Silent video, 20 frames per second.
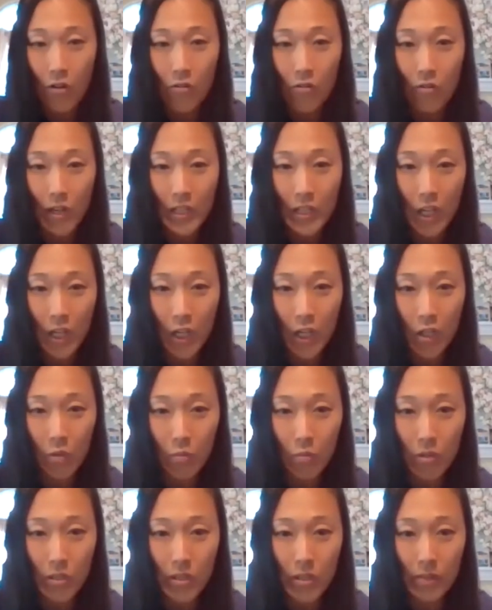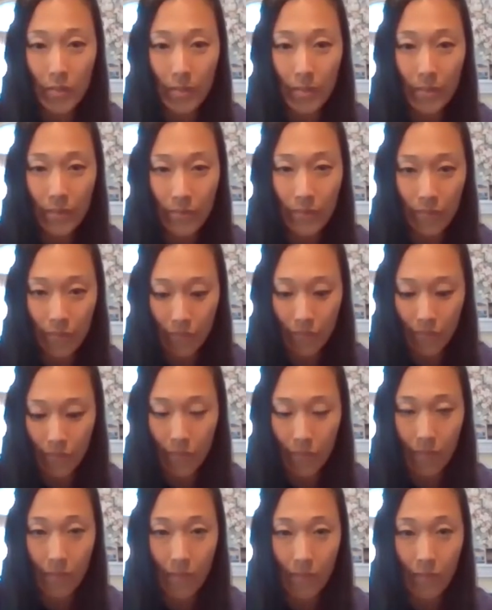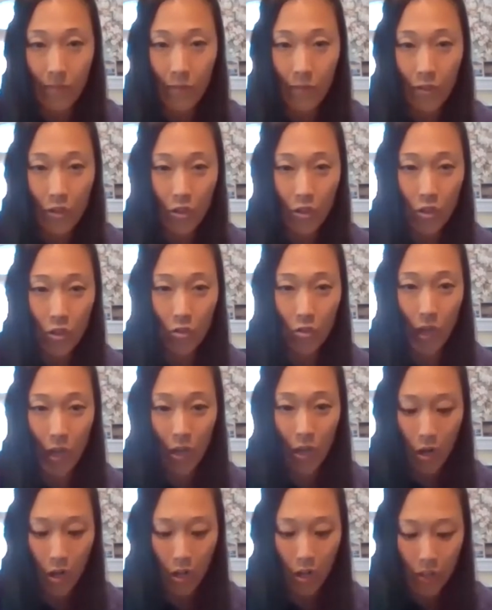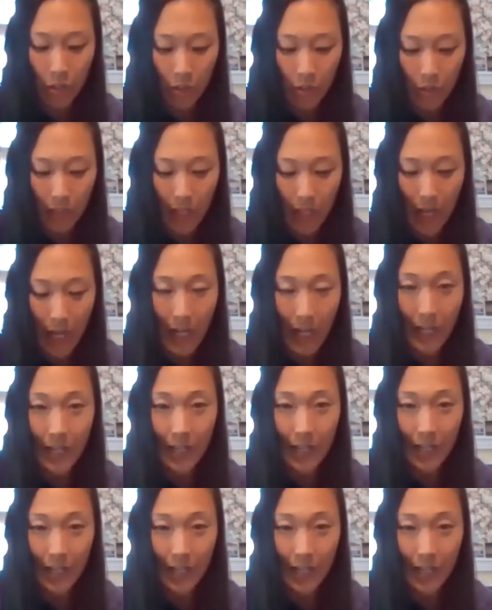Rectangular prism, you can also slide.